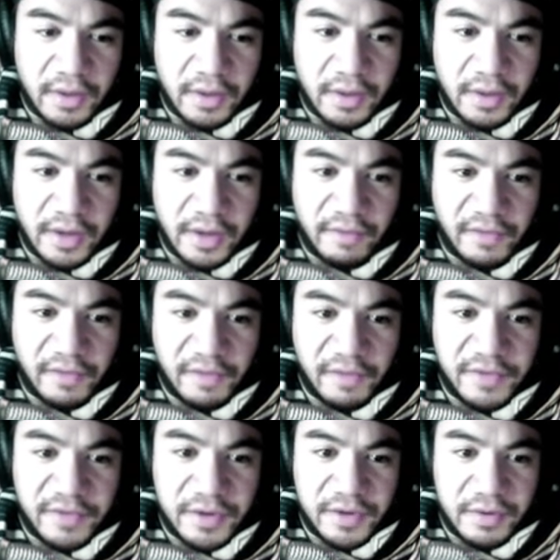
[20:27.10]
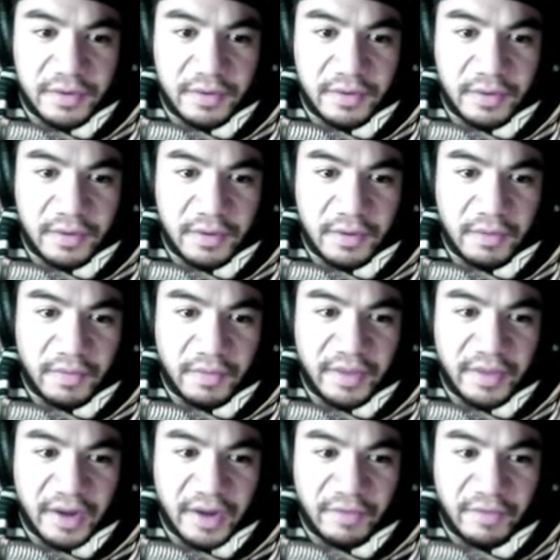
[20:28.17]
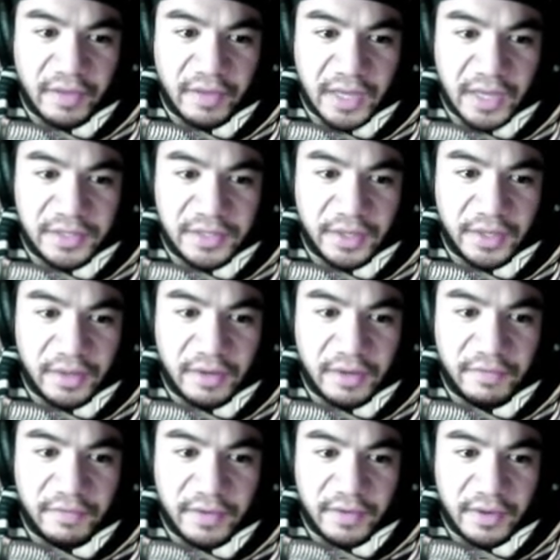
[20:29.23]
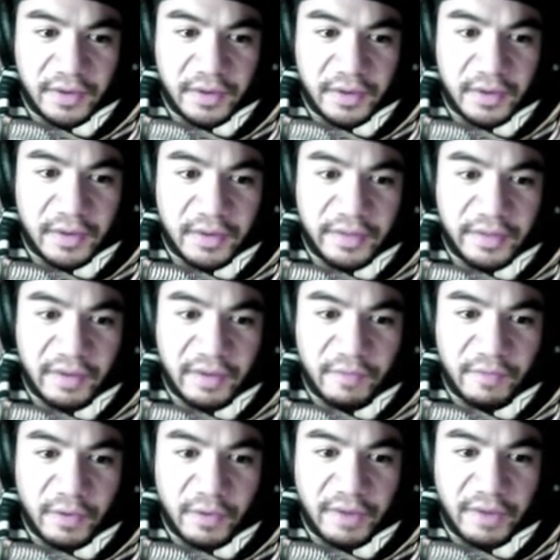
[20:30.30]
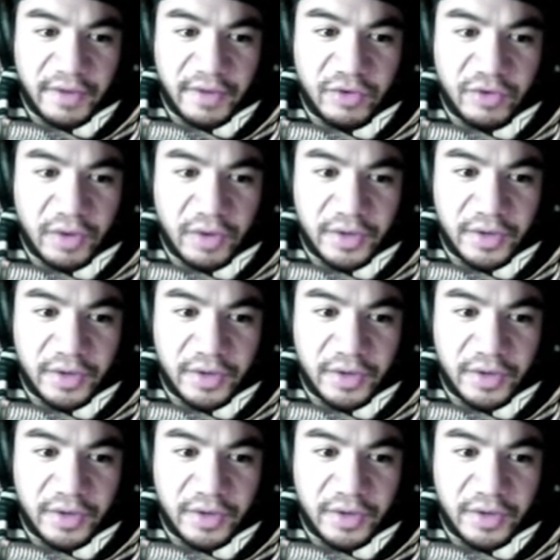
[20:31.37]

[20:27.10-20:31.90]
I have loved you with an everlasting love. Therefore have I drawn